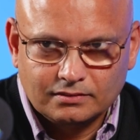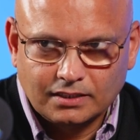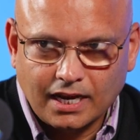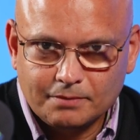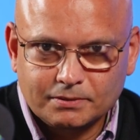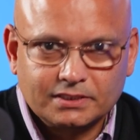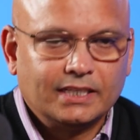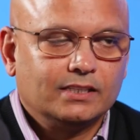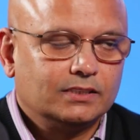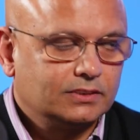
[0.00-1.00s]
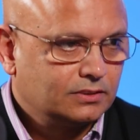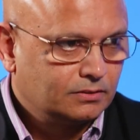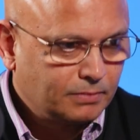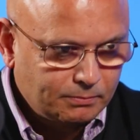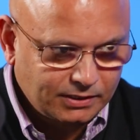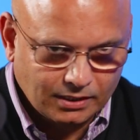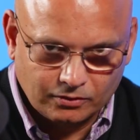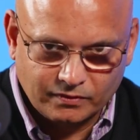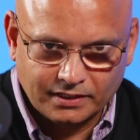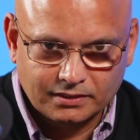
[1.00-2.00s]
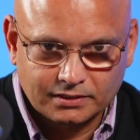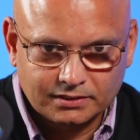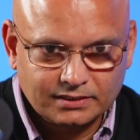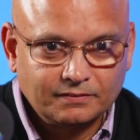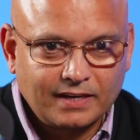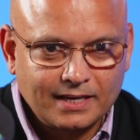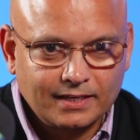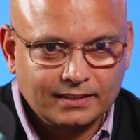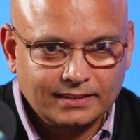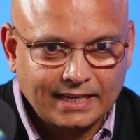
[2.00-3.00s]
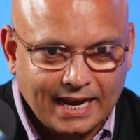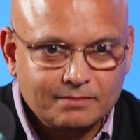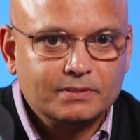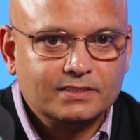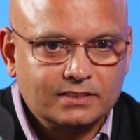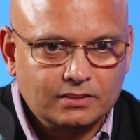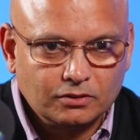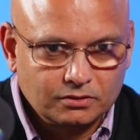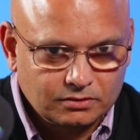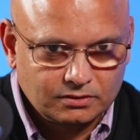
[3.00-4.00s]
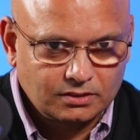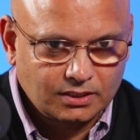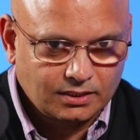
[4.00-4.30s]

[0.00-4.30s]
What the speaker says: the hyperscalers or public cloud vendors, the admins in those